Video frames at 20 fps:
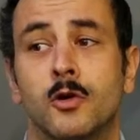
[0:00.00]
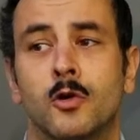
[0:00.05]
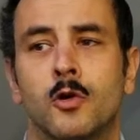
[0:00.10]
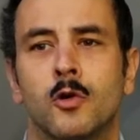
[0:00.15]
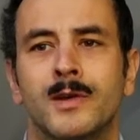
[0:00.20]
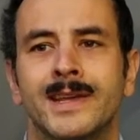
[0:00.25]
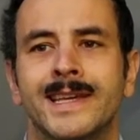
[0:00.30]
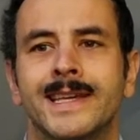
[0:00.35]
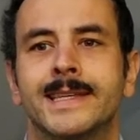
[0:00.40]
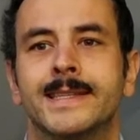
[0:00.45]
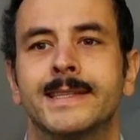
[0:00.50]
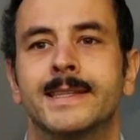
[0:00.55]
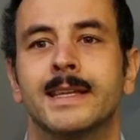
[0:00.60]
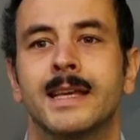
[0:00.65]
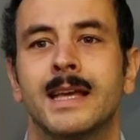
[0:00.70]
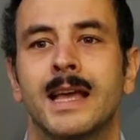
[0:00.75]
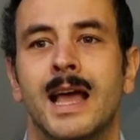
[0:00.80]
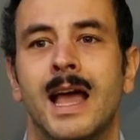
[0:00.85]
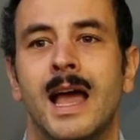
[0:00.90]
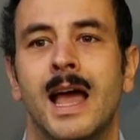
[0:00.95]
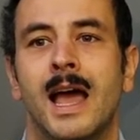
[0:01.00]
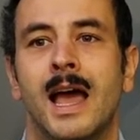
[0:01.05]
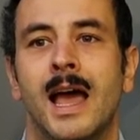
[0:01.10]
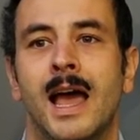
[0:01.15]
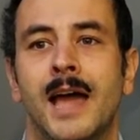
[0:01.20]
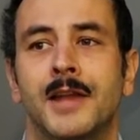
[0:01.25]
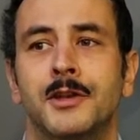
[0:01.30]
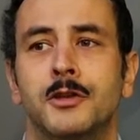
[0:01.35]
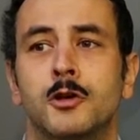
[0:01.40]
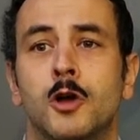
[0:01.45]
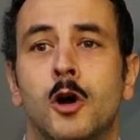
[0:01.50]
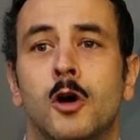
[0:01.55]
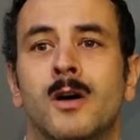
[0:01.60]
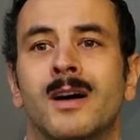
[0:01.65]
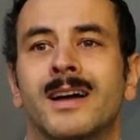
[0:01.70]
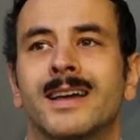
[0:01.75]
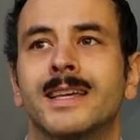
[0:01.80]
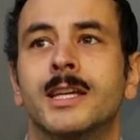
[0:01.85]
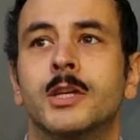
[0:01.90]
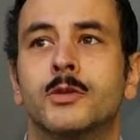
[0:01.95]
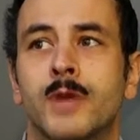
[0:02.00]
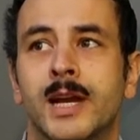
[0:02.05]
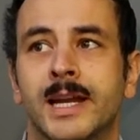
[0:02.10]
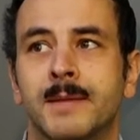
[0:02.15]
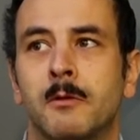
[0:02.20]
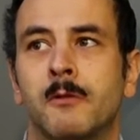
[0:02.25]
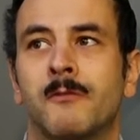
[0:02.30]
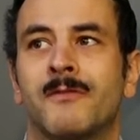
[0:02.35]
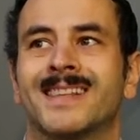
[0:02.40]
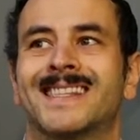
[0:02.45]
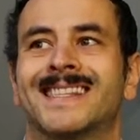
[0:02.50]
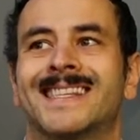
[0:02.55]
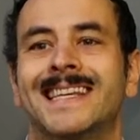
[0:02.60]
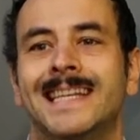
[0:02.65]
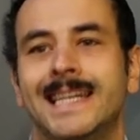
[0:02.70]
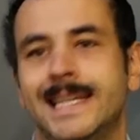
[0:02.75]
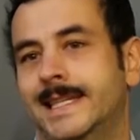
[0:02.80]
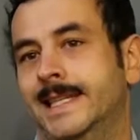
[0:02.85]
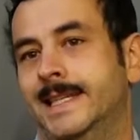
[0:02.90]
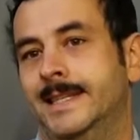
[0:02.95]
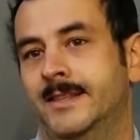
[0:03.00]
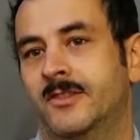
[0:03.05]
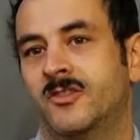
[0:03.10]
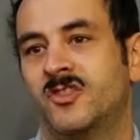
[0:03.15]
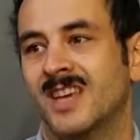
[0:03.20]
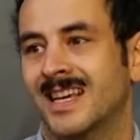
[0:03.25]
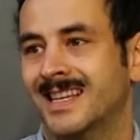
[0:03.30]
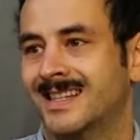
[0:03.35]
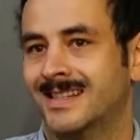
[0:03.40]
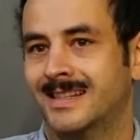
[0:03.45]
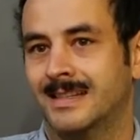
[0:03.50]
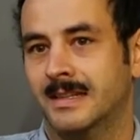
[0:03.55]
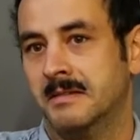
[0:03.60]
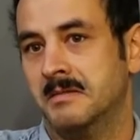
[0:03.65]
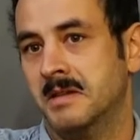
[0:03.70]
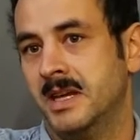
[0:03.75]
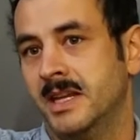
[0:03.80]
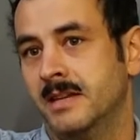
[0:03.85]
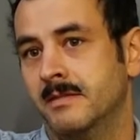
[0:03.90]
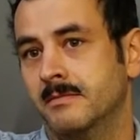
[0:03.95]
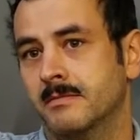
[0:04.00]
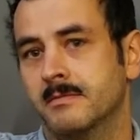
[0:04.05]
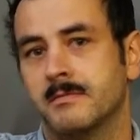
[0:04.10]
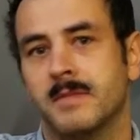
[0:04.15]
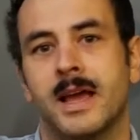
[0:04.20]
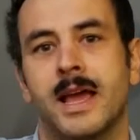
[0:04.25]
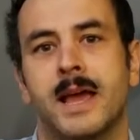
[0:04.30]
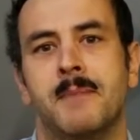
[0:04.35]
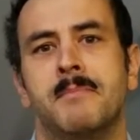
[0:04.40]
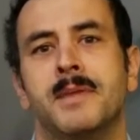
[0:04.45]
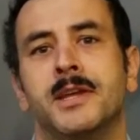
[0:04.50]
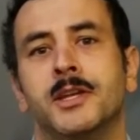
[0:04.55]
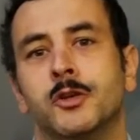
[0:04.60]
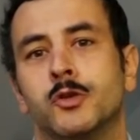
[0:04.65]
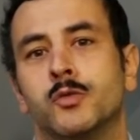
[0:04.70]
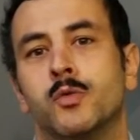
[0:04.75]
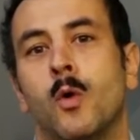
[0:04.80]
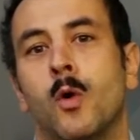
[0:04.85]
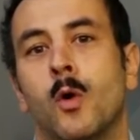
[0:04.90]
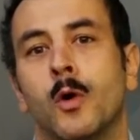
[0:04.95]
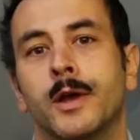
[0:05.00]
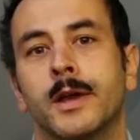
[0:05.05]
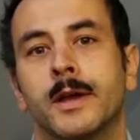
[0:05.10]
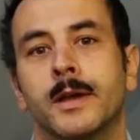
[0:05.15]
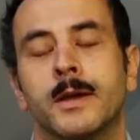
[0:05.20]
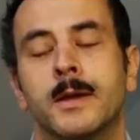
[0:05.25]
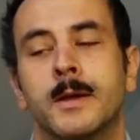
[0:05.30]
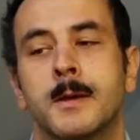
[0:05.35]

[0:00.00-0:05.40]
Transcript: your colleagues and you got incredible facilities just in a minute walk.